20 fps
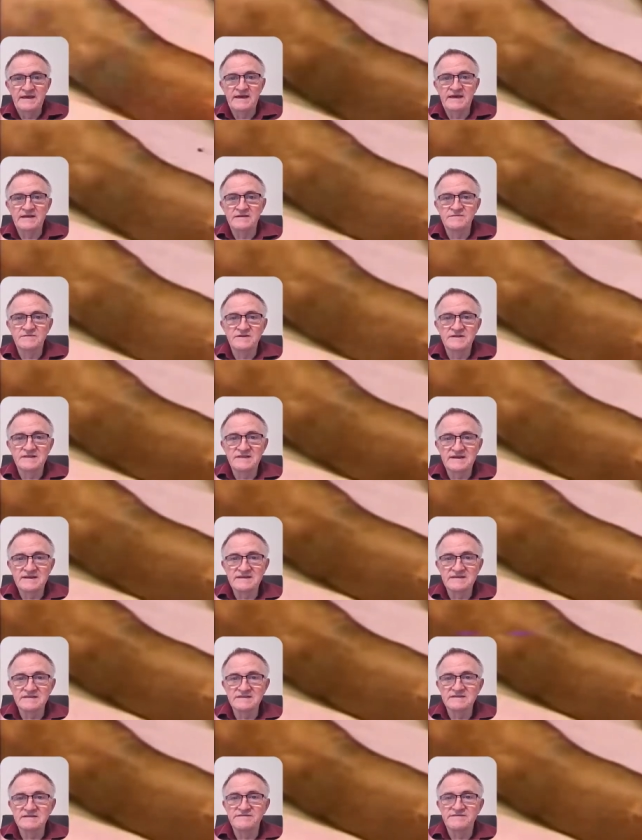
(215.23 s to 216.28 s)
and will
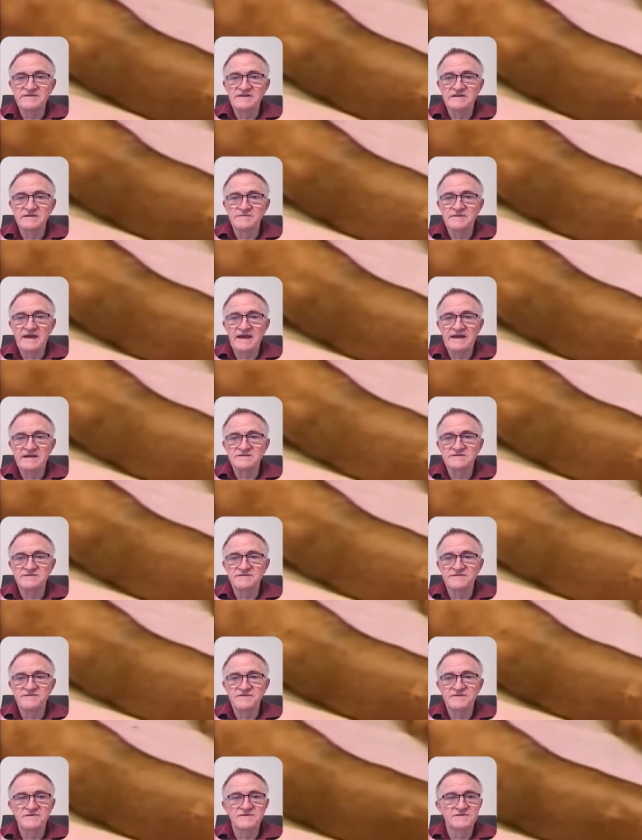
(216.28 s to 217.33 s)
likely develop cancer a
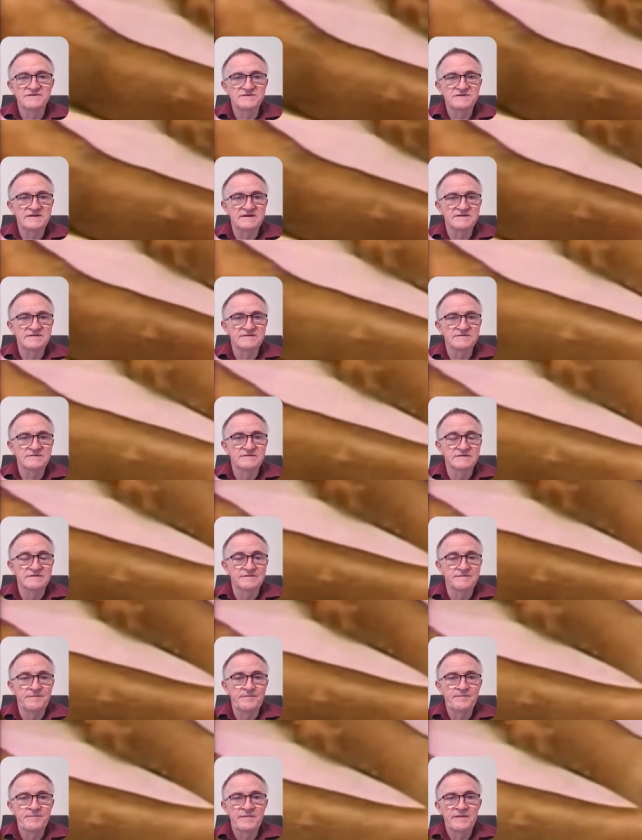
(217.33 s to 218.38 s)
few years down the road.